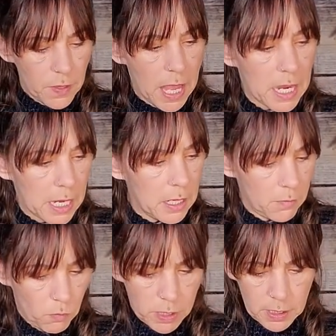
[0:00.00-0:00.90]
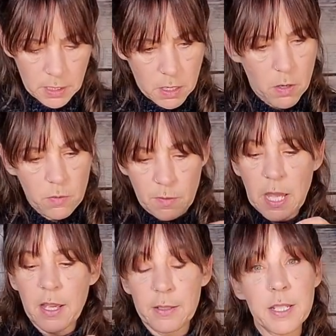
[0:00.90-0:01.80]
And I really,
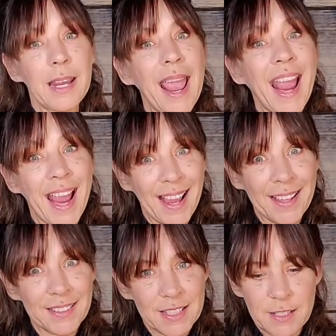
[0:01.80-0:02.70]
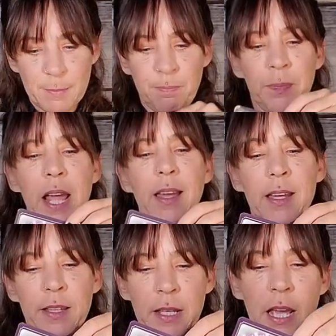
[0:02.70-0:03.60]

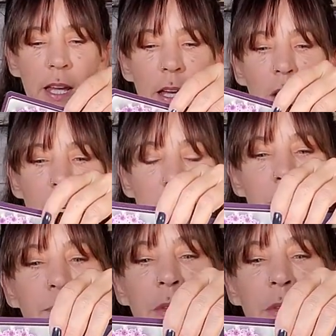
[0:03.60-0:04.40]
okay,